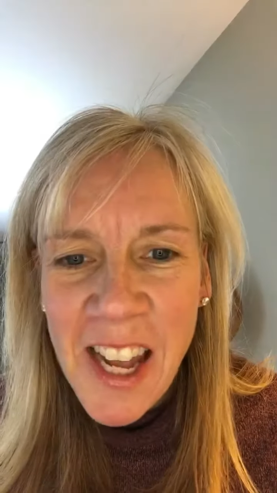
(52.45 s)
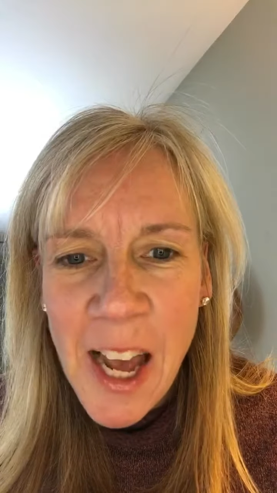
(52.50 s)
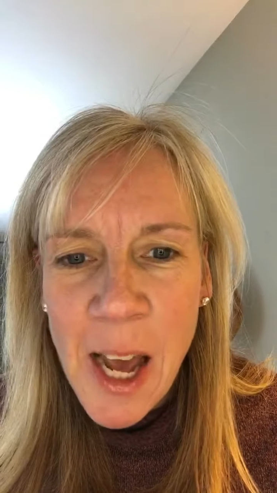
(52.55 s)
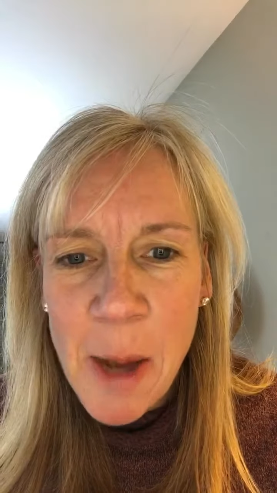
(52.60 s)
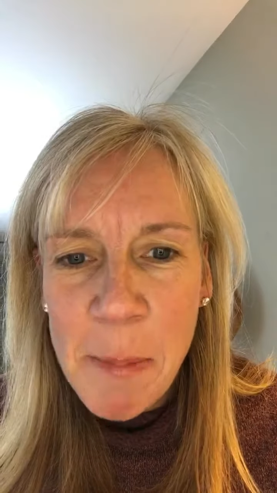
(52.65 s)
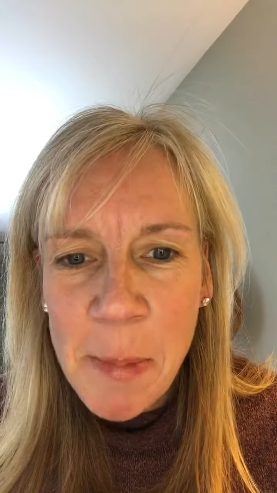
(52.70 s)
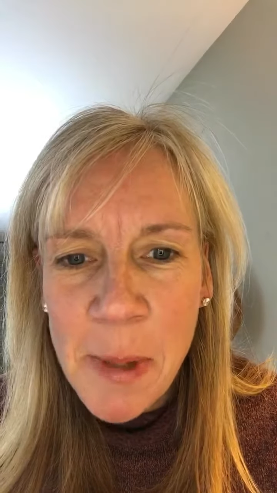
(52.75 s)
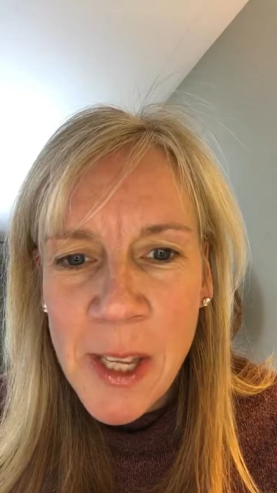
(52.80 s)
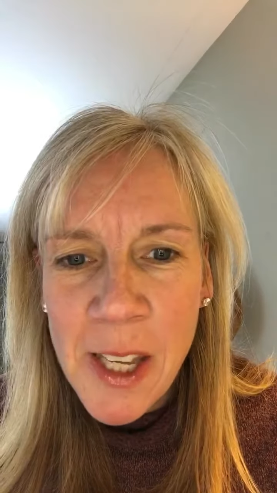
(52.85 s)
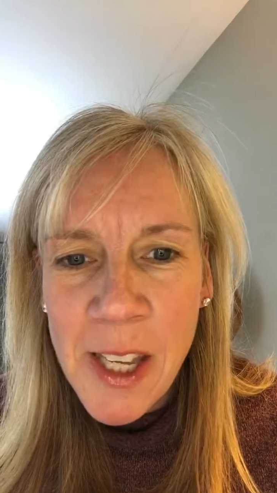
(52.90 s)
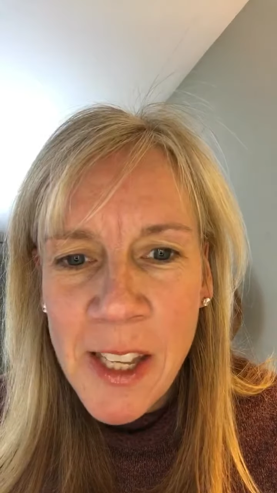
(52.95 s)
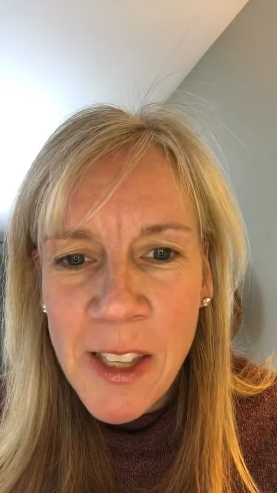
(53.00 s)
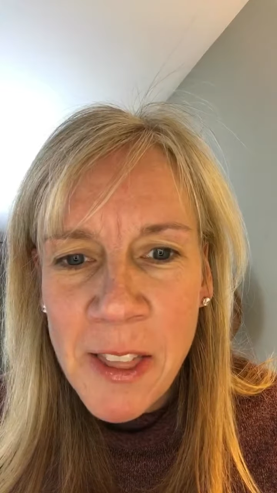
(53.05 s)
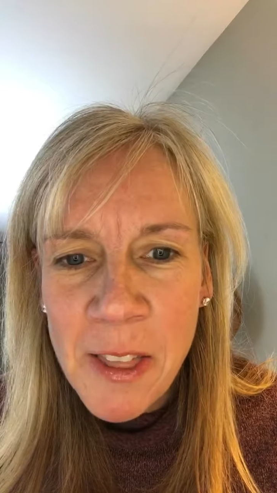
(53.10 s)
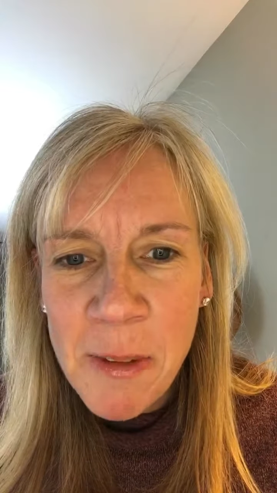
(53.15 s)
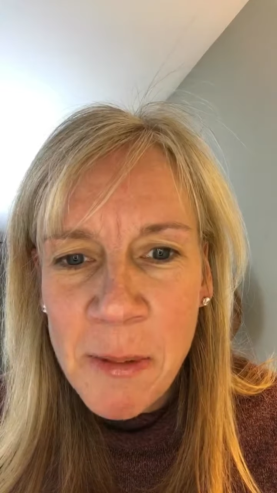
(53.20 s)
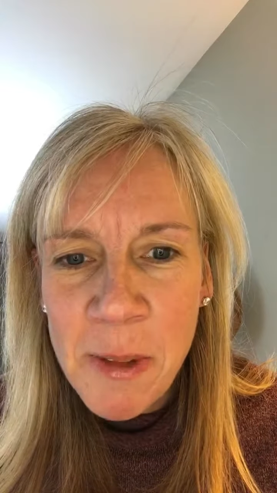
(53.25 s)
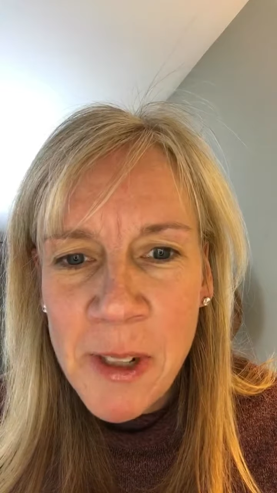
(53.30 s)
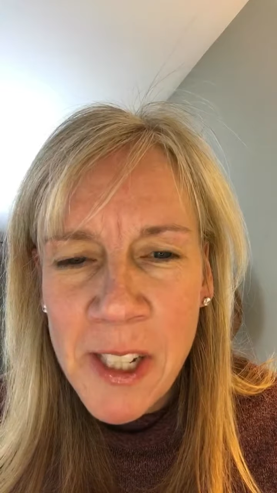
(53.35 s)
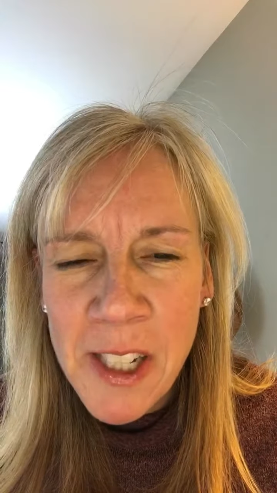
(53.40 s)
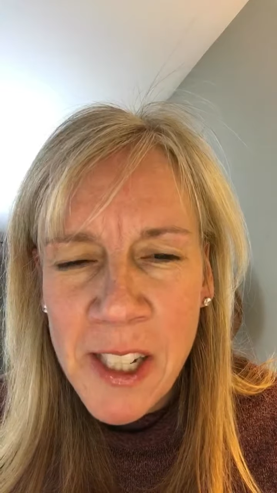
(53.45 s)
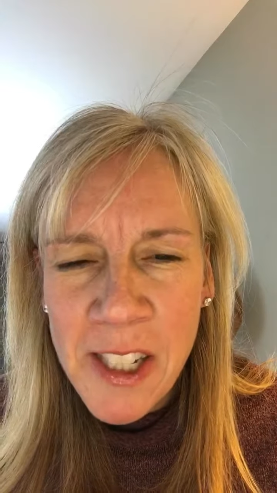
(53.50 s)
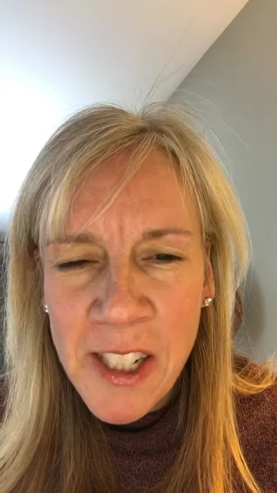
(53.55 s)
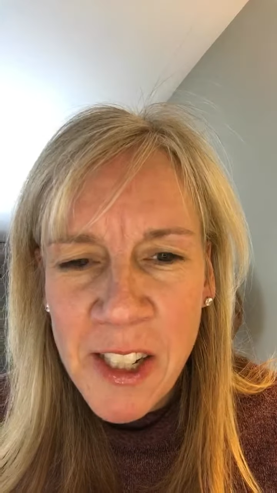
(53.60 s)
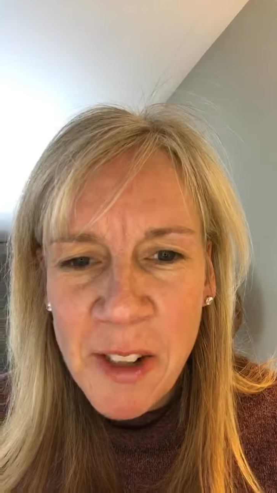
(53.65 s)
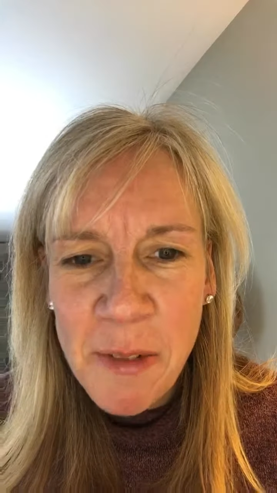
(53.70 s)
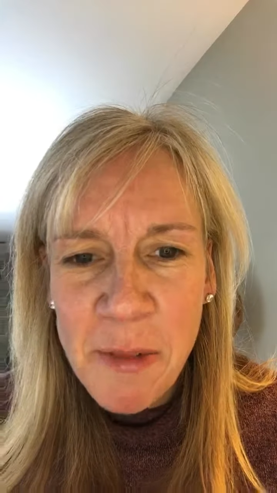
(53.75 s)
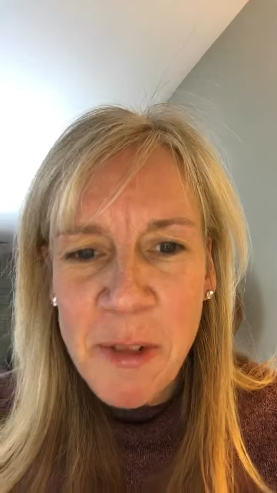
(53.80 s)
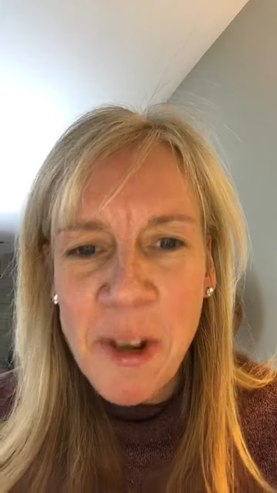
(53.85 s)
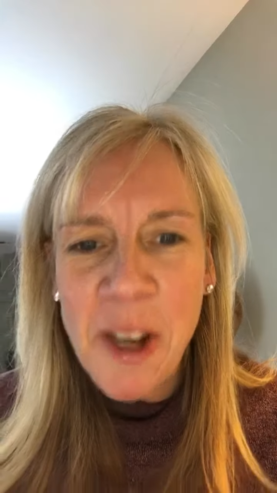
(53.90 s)
Happy
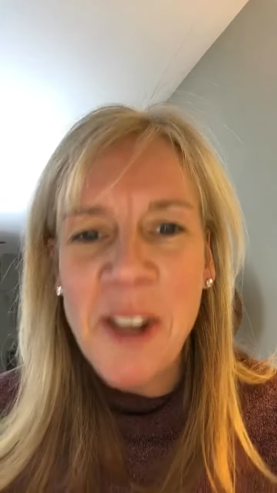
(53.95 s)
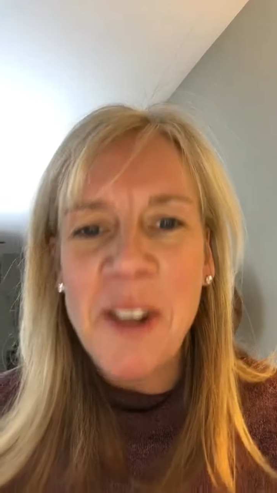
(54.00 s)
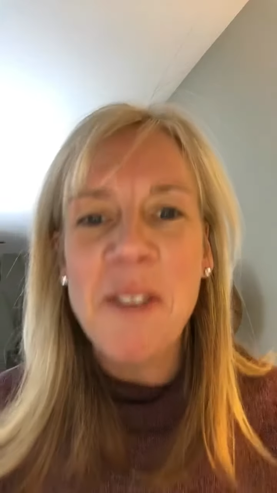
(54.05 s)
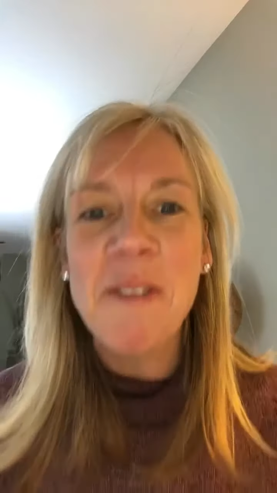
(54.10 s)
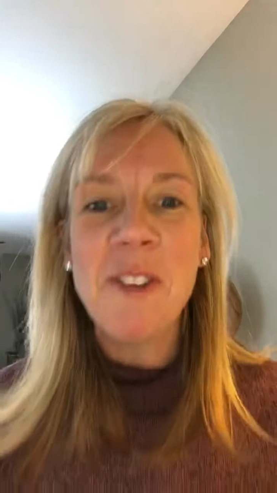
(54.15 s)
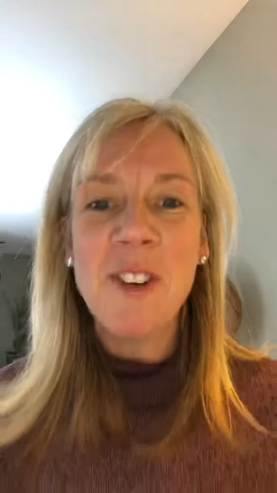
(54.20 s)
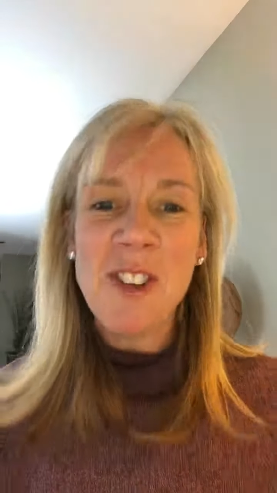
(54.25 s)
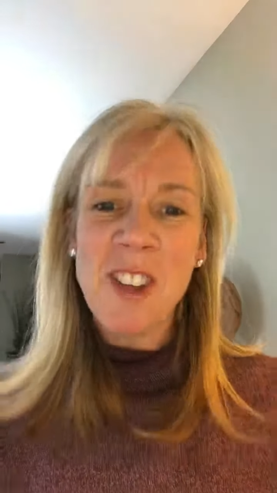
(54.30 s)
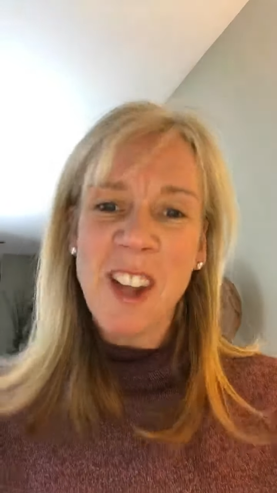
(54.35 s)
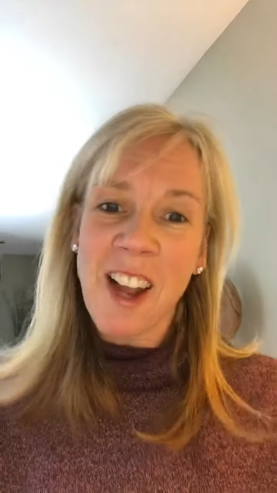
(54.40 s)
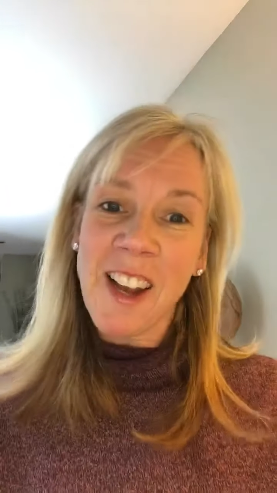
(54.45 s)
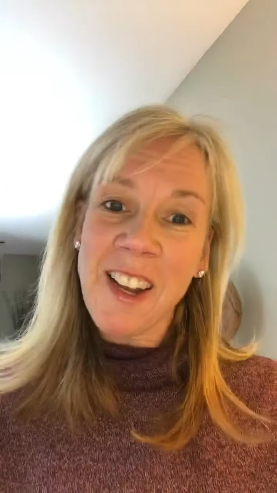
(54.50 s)
3-year friend anniversary.